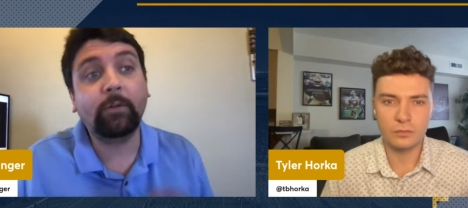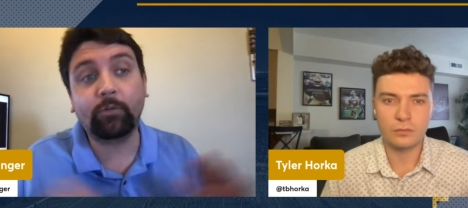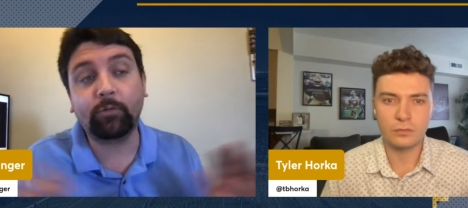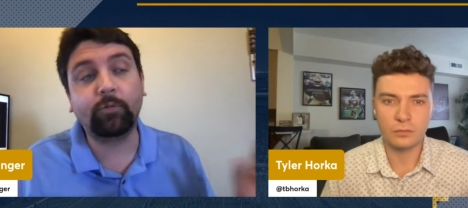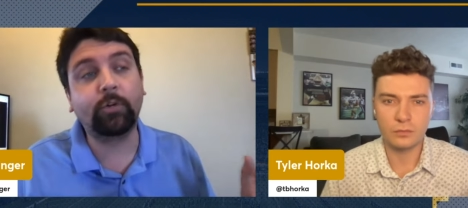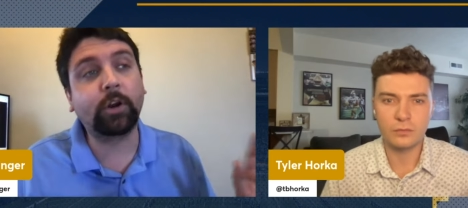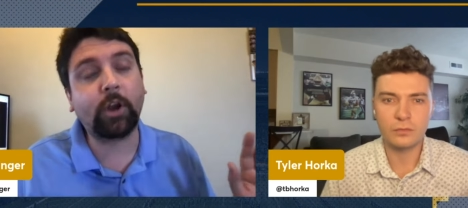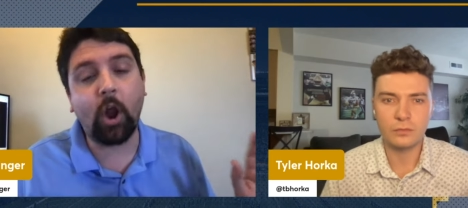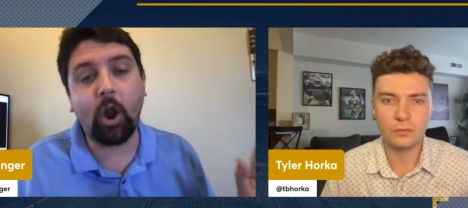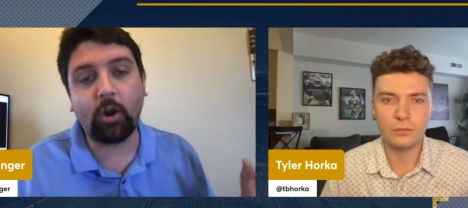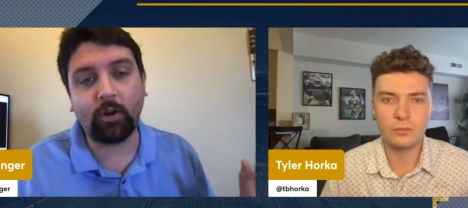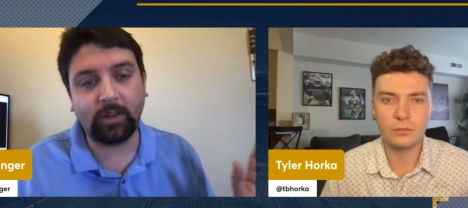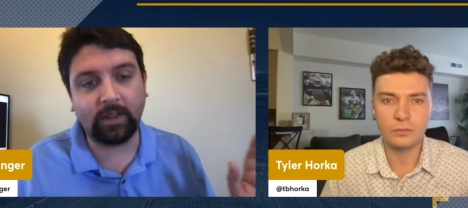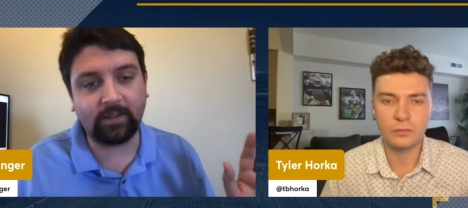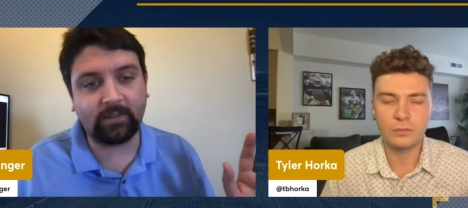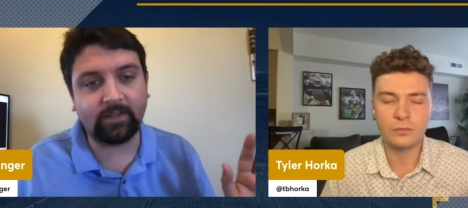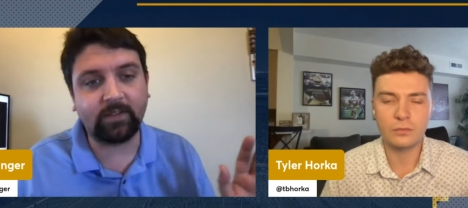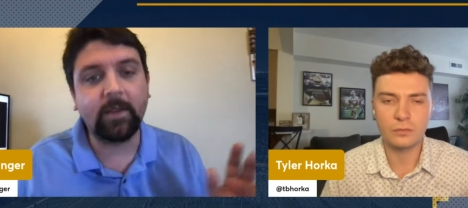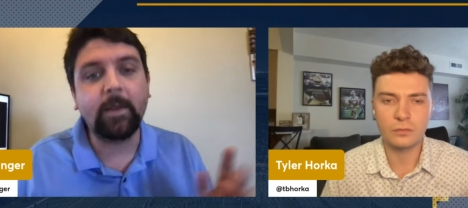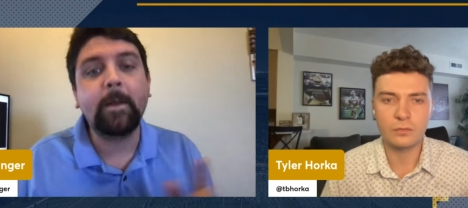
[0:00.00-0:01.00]

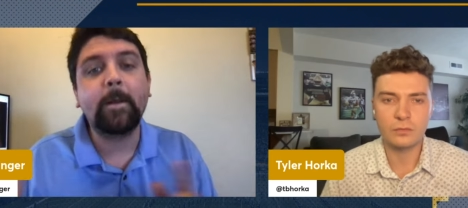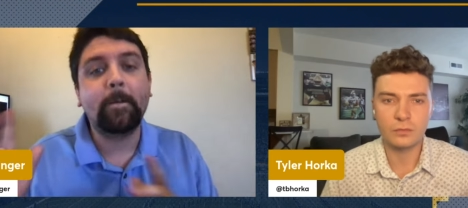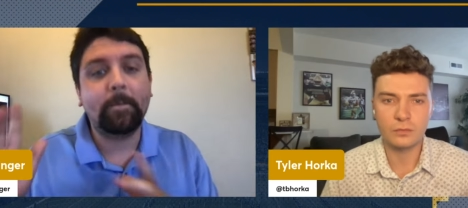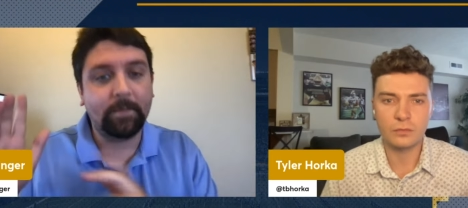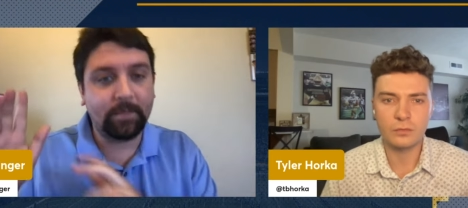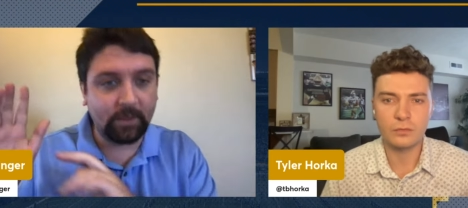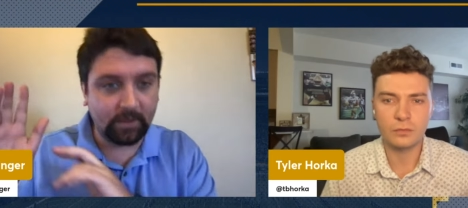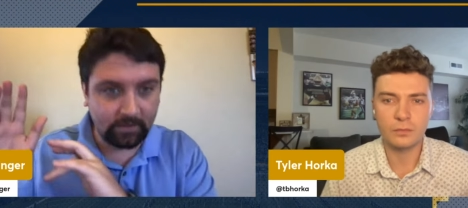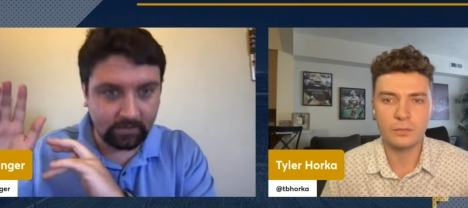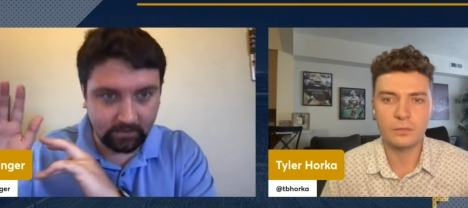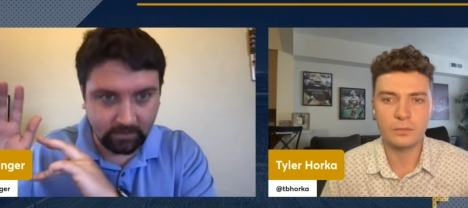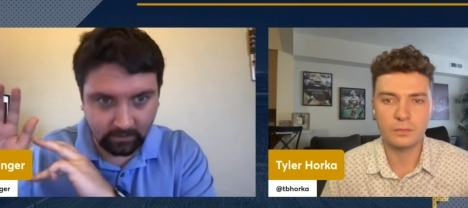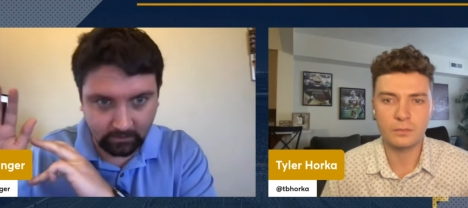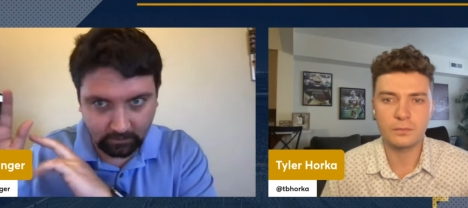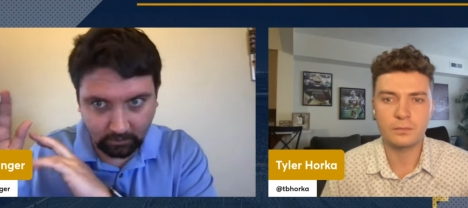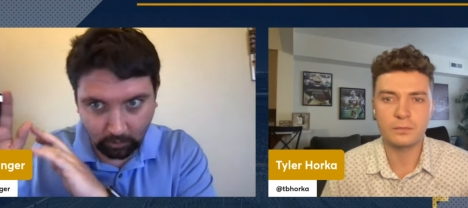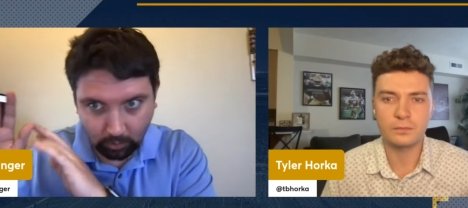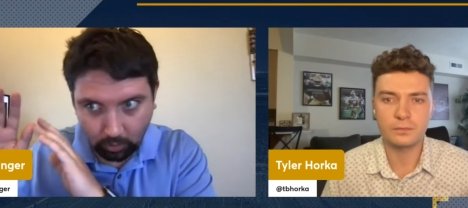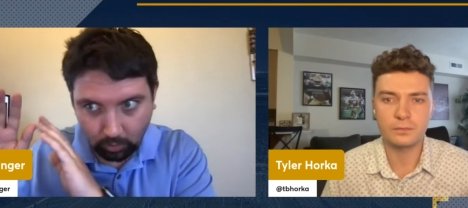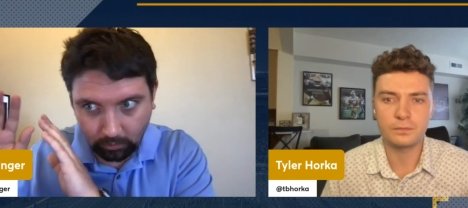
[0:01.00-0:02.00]
Speaker 1: regardless, the the,
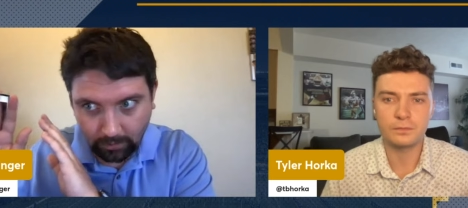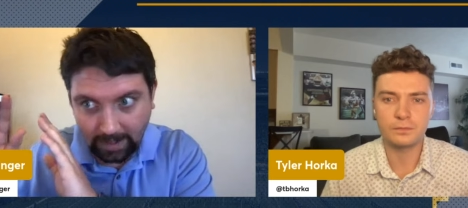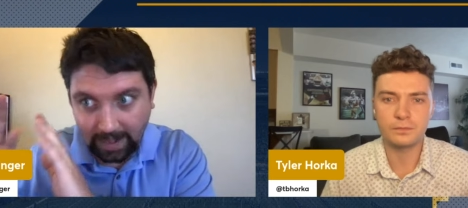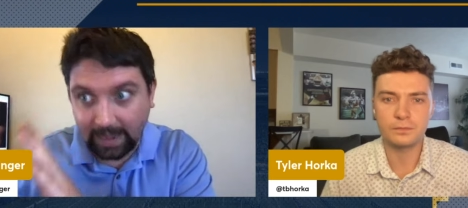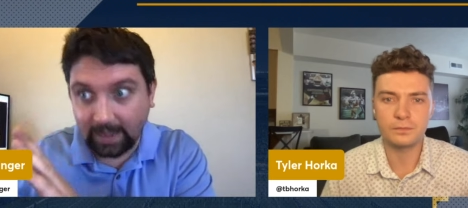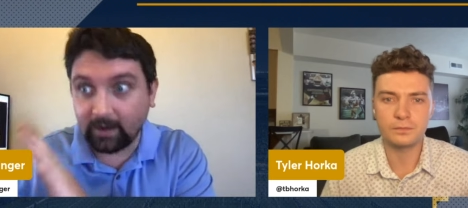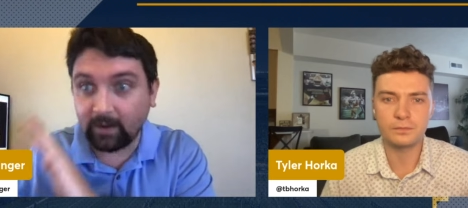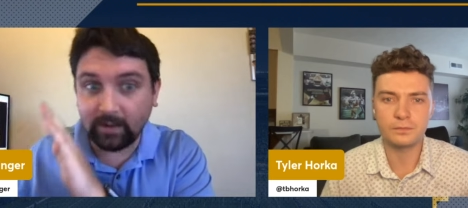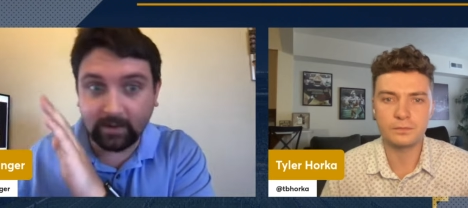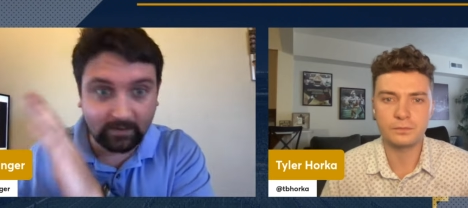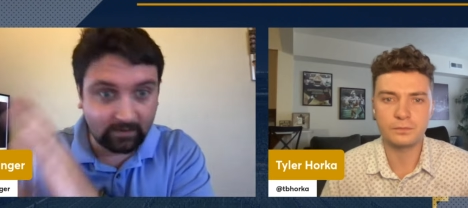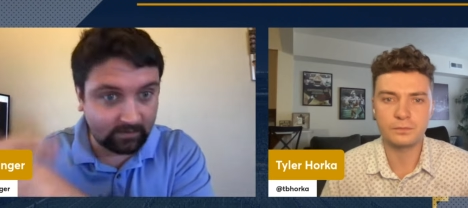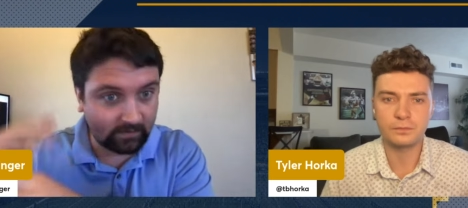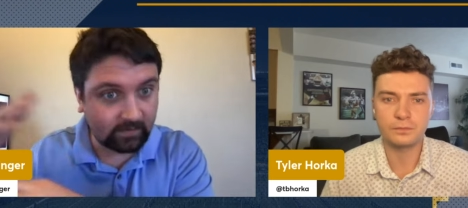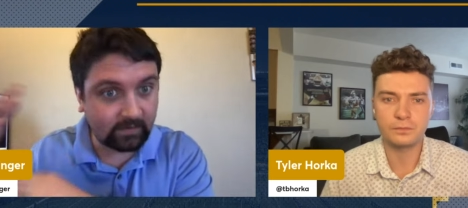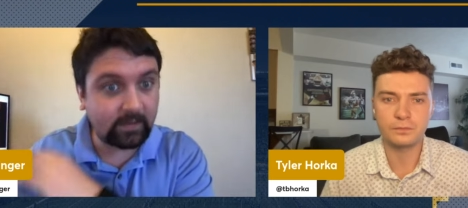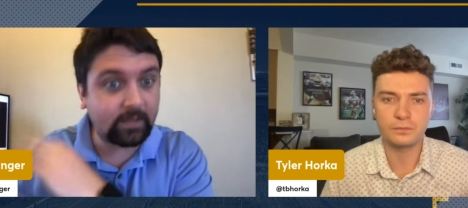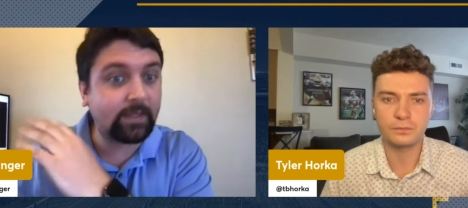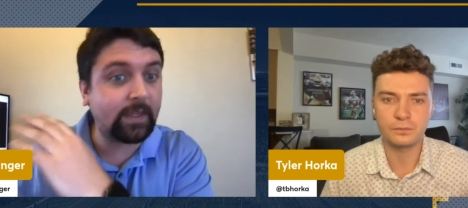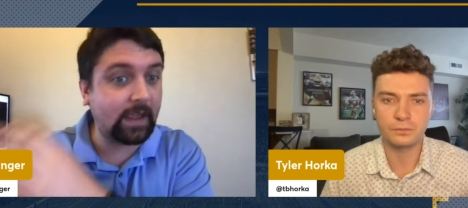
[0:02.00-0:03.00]
the whole analyst
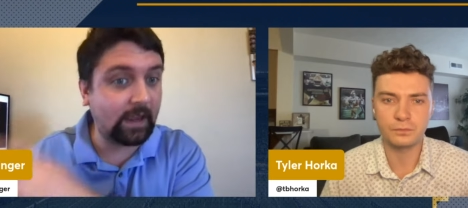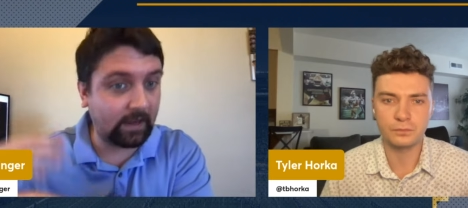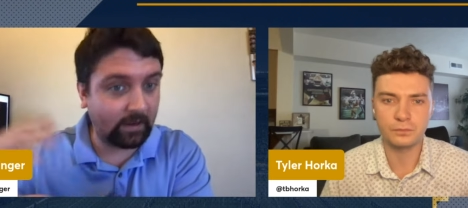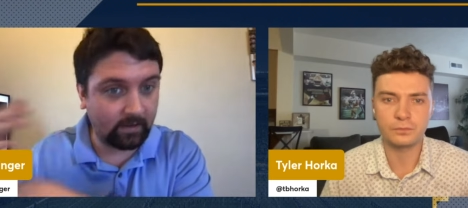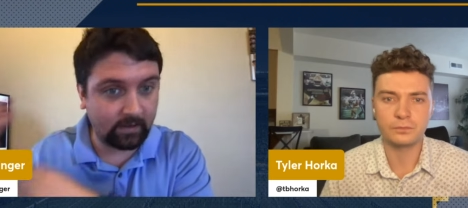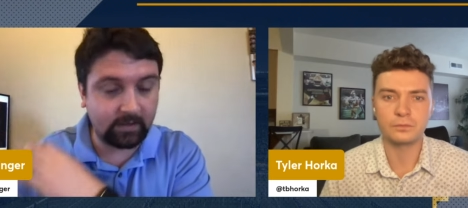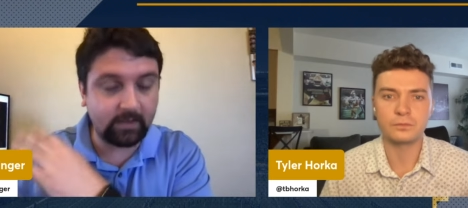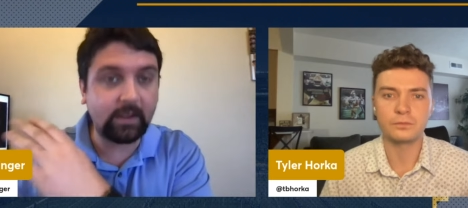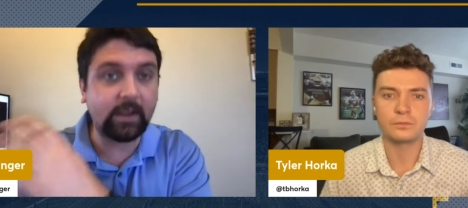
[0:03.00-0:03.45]
thing and,